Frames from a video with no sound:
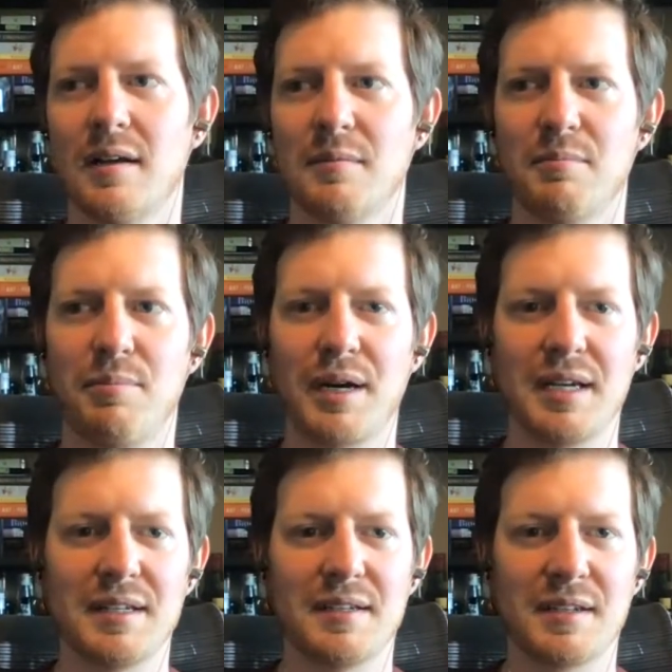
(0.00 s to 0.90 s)

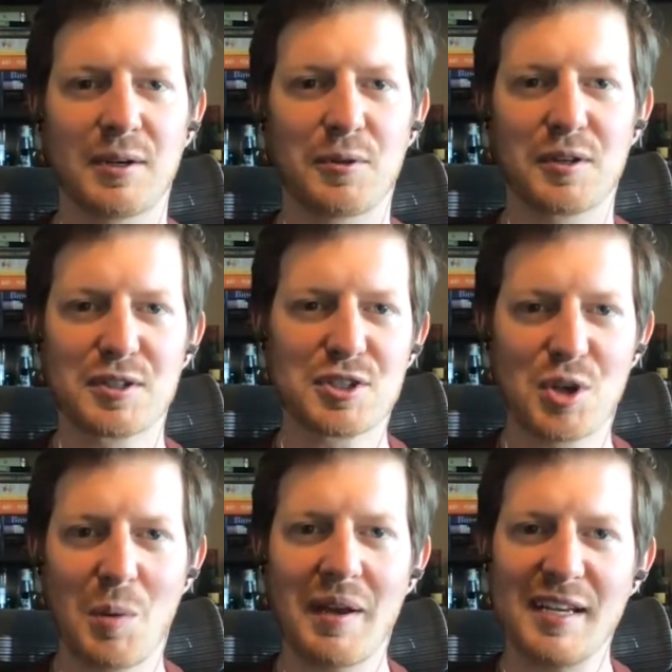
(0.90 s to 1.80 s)
But there's
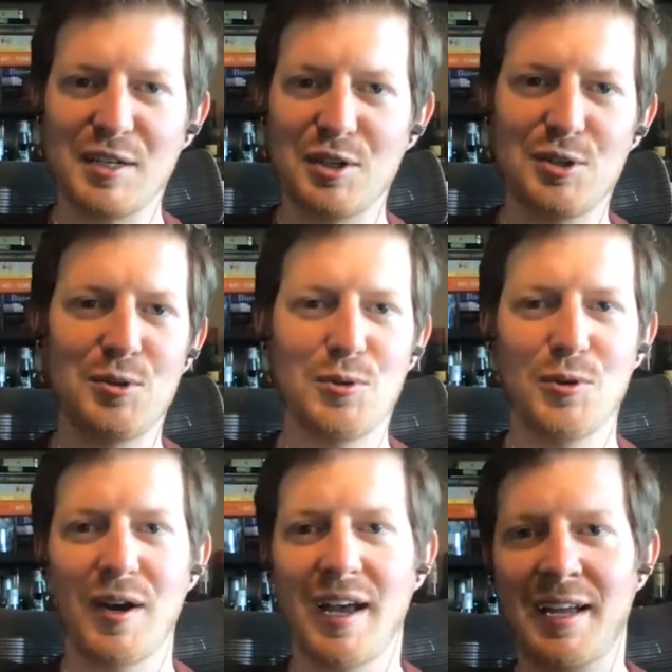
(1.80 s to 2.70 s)
so many
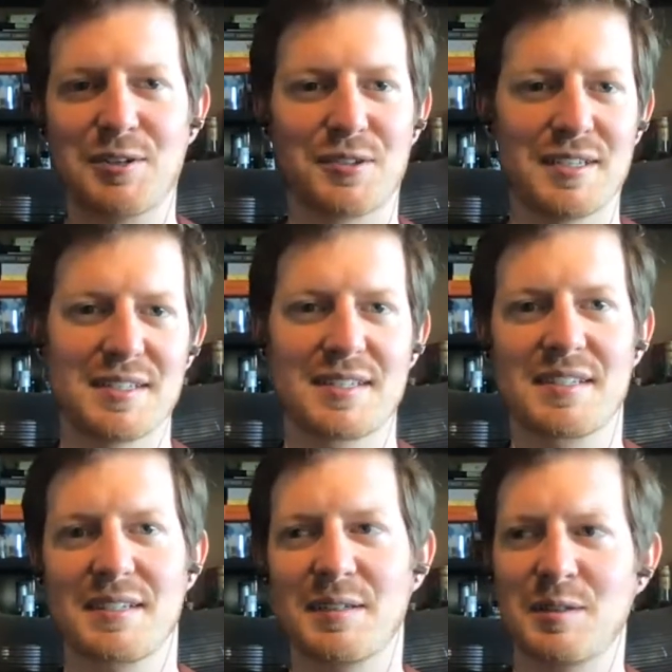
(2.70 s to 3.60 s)
new
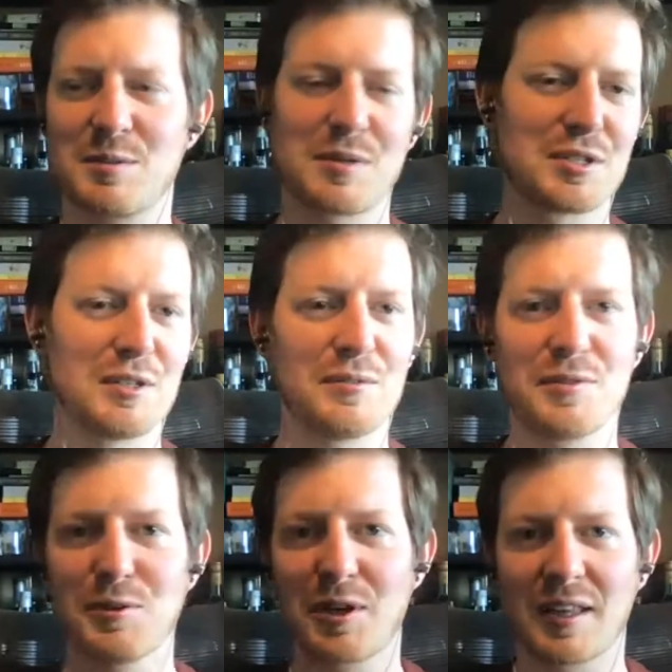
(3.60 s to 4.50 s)
entrants, especially if
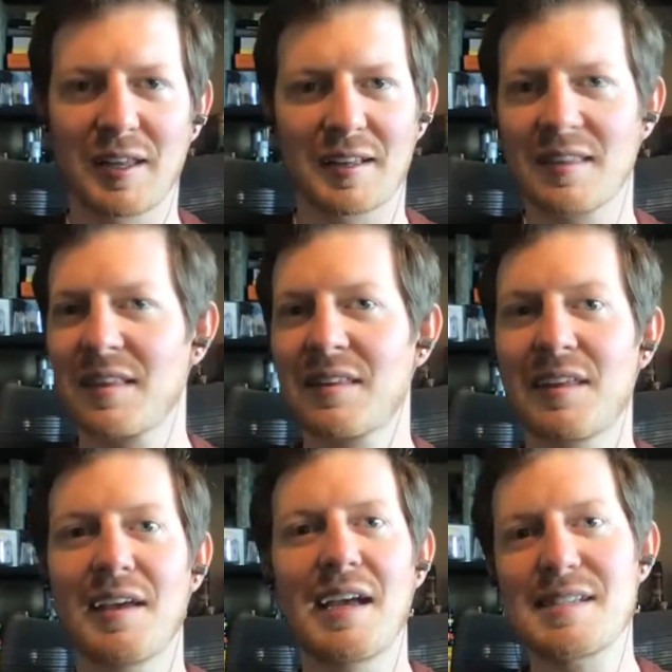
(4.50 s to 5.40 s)
you look at like
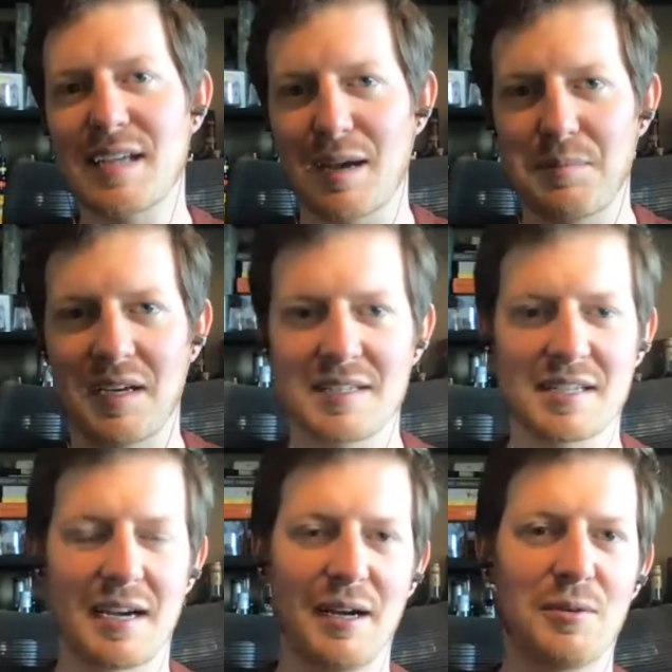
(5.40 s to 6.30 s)
the hazy IPA
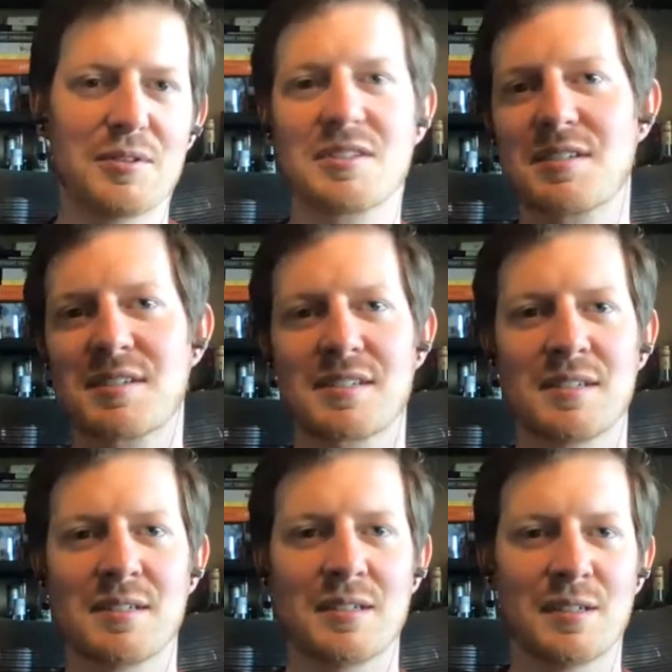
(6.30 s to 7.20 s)
style, which is
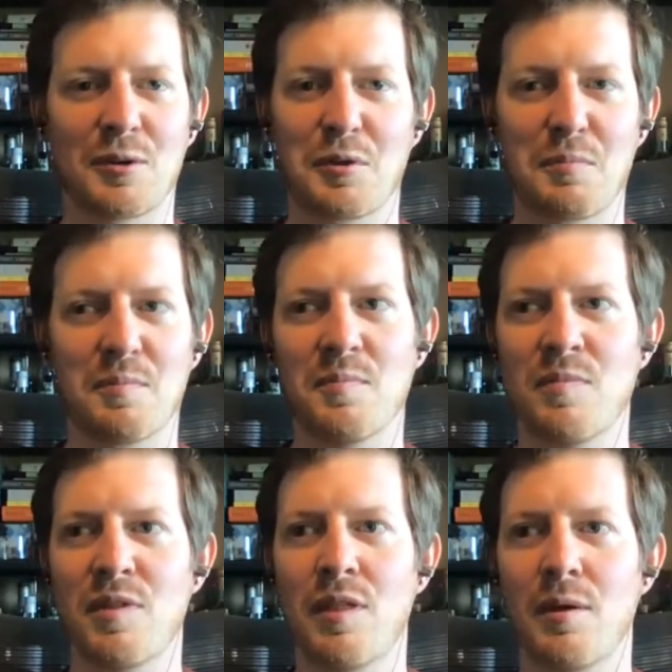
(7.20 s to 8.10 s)

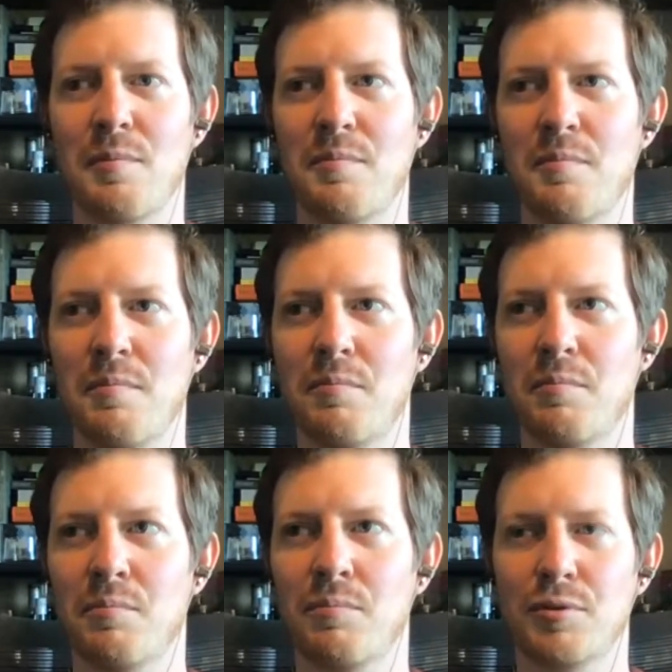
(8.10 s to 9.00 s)
the
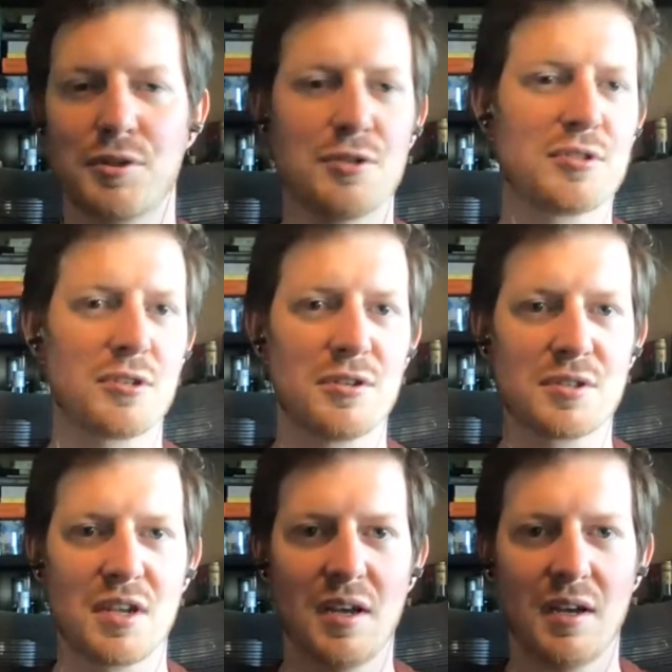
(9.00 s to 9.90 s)

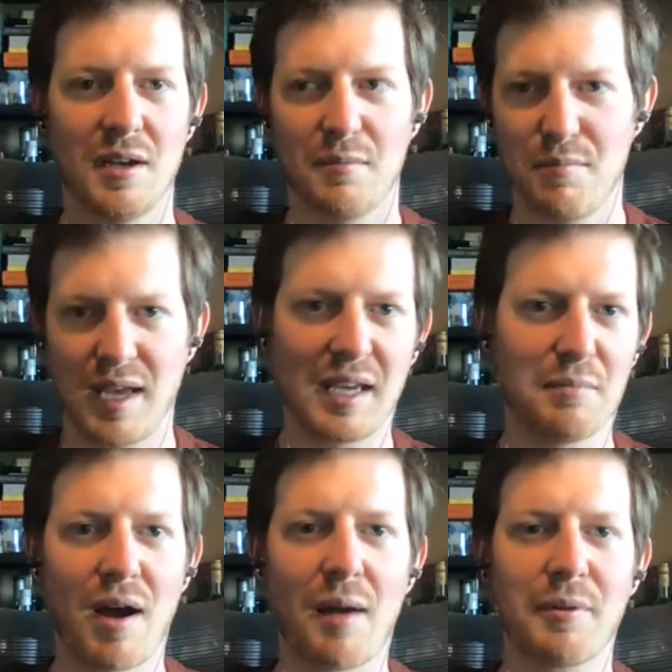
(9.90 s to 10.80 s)
producers making
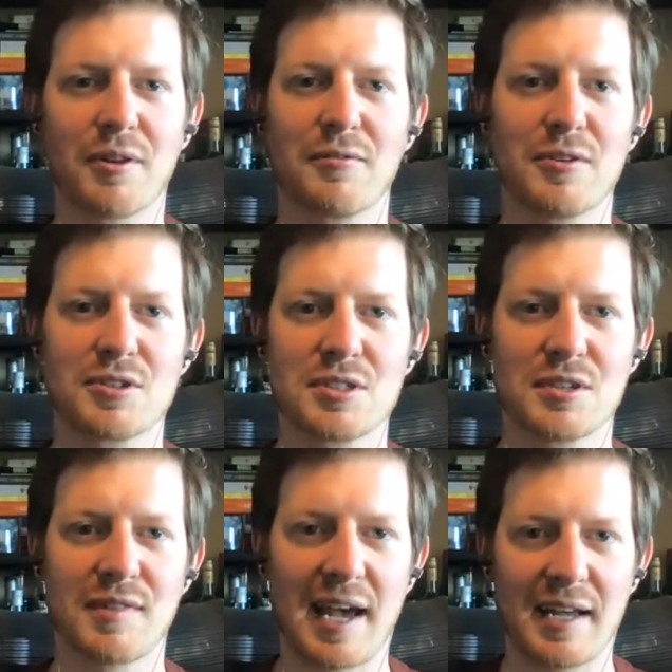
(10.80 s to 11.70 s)
popular versions
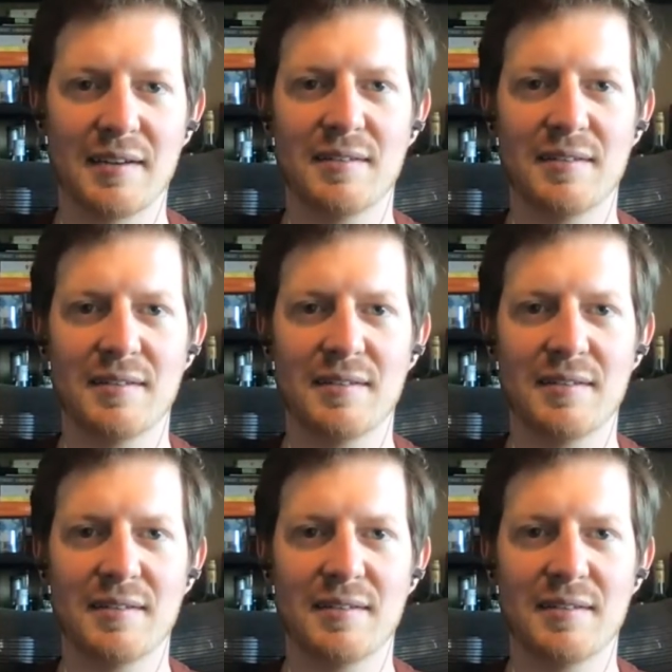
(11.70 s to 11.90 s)
of that